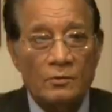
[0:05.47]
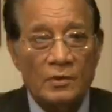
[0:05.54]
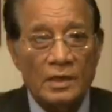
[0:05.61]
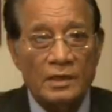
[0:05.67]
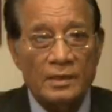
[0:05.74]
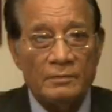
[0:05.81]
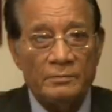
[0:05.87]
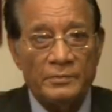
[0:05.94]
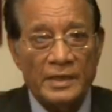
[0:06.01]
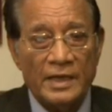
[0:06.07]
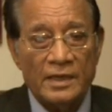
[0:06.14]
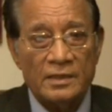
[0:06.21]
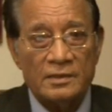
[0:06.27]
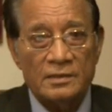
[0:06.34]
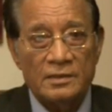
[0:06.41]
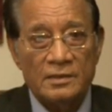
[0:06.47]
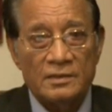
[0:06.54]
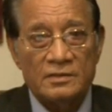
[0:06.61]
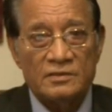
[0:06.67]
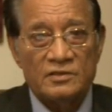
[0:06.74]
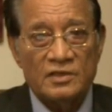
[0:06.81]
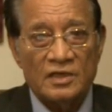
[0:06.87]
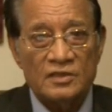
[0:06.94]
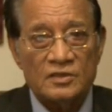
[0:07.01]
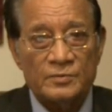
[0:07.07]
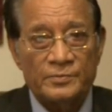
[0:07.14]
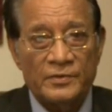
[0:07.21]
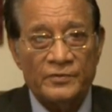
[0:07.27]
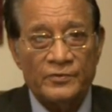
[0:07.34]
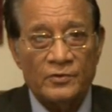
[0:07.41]
Welcome back.
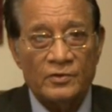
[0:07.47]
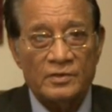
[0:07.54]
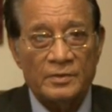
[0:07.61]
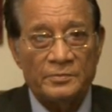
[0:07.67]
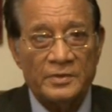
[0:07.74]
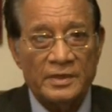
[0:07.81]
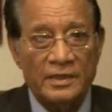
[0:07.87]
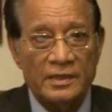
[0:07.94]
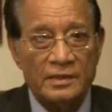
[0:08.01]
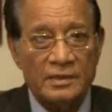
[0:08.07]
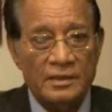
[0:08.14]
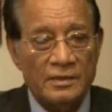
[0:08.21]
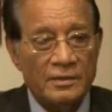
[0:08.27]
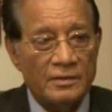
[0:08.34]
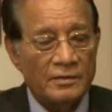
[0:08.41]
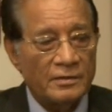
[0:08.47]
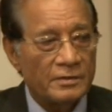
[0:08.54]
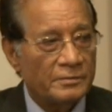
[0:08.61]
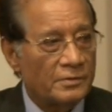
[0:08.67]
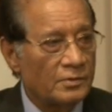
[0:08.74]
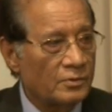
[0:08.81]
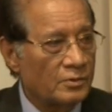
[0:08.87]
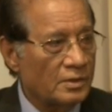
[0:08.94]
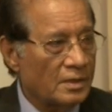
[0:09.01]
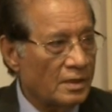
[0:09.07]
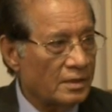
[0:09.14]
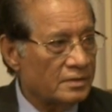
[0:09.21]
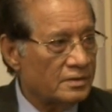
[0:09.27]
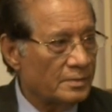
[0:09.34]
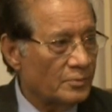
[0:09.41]
Just before the break,
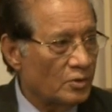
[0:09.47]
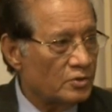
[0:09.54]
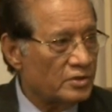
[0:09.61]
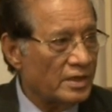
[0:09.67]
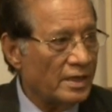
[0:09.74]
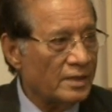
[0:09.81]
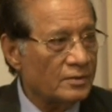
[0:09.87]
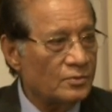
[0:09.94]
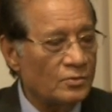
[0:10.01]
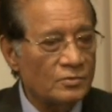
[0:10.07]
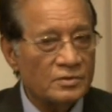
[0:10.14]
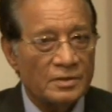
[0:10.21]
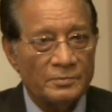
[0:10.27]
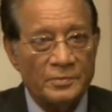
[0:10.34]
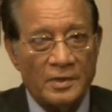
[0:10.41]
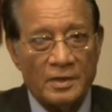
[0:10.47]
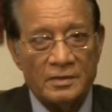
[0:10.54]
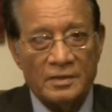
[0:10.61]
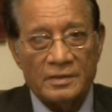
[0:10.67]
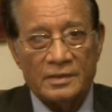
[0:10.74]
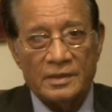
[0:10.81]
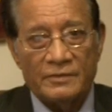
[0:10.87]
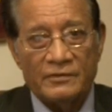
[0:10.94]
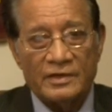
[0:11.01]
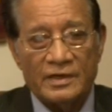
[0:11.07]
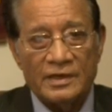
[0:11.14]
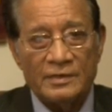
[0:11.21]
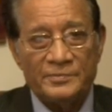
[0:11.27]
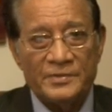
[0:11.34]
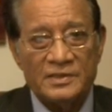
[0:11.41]
Lutka Zimochek, who is a partner in our
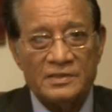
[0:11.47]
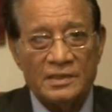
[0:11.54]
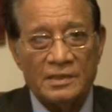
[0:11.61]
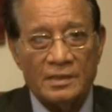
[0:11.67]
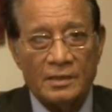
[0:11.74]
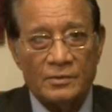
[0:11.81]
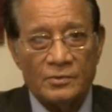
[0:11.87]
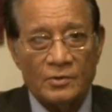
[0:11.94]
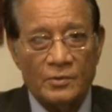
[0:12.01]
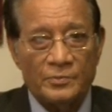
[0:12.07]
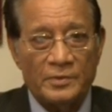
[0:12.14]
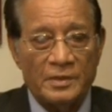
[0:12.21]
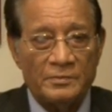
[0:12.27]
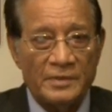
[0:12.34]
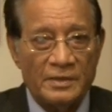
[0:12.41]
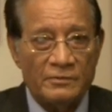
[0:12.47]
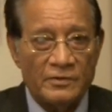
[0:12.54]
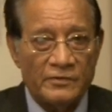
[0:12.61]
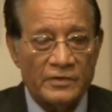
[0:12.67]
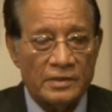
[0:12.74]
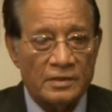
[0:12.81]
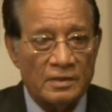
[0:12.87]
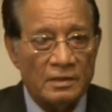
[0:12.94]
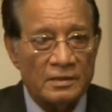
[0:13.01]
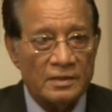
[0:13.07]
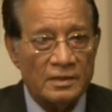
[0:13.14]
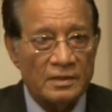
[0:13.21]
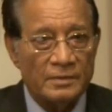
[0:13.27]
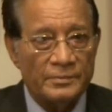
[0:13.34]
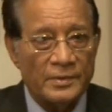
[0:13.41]
NPZ law group, and me, we were
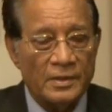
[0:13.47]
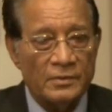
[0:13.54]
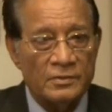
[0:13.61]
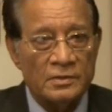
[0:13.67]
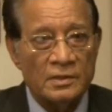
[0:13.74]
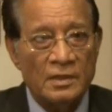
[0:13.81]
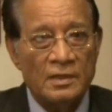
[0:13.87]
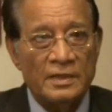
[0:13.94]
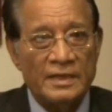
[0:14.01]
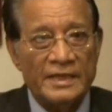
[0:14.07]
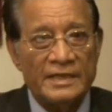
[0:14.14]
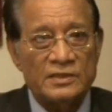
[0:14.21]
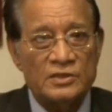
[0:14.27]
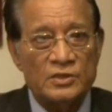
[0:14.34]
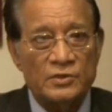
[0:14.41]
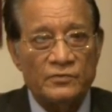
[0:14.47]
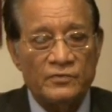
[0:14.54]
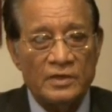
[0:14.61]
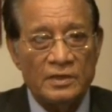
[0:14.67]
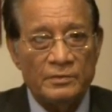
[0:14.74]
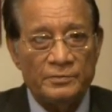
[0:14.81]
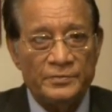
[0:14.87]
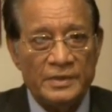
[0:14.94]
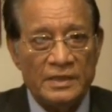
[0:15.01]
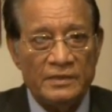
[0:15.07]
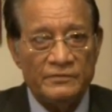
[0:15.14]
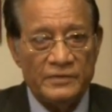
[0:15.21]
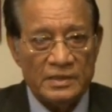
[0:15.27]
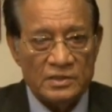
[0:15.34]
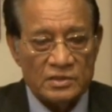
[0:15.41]
talking about H-1B
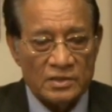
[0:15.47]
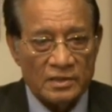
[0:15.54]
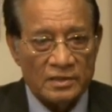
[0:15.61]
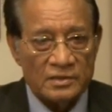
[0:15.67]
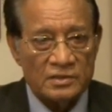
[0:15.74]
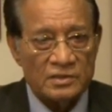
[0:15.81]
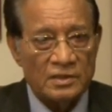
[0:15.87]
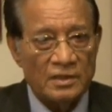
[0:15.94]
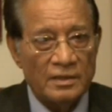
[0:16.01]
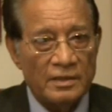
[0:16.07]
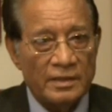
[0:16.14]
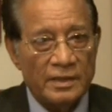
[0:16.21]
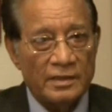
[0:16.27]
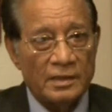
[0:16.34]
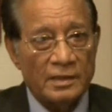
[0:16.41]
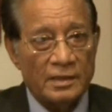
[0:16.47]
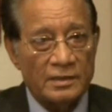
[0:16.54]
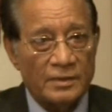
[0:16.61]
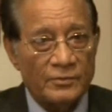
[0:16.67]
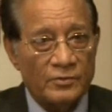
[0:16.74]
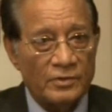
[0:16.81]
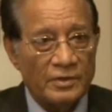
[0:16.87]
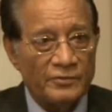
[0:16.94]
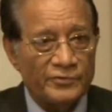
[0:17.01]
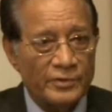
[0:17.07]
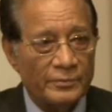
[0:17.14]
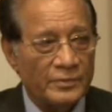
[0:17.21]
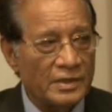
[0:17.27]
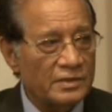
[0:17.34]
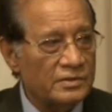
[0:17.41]
visas and a lot of good
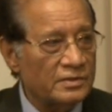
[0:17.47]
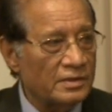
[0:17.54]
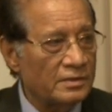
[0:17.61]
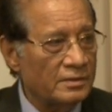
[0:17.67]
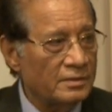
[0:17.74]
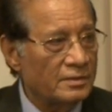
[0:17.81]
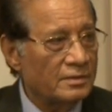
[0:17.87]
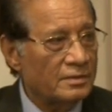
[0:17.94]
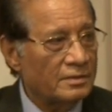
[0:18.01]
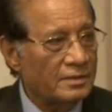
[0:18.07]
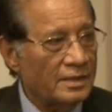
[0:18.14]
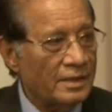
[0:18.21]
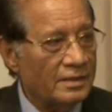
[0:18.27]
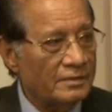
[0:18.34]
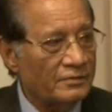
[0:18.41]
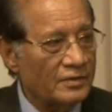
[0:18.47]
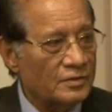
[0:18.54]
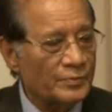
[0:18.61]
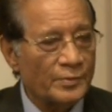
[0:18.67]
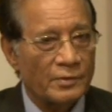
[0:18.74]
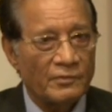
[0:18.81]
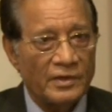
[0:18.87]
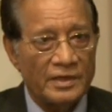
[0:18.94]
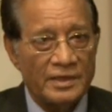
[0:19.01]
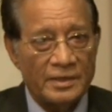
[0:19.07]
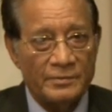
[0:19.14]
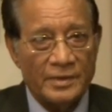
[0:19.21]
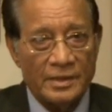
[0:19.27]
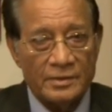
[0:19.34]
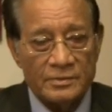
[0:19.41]
information that was provided
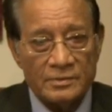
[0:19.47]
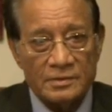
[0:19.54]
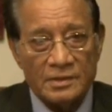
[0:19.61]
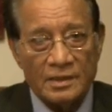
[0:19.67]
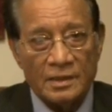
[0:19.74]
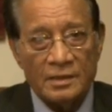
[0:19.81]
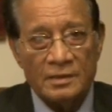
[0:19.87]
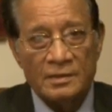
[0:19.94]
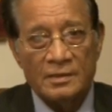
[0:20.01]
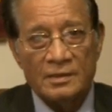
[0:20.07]
by Lutka.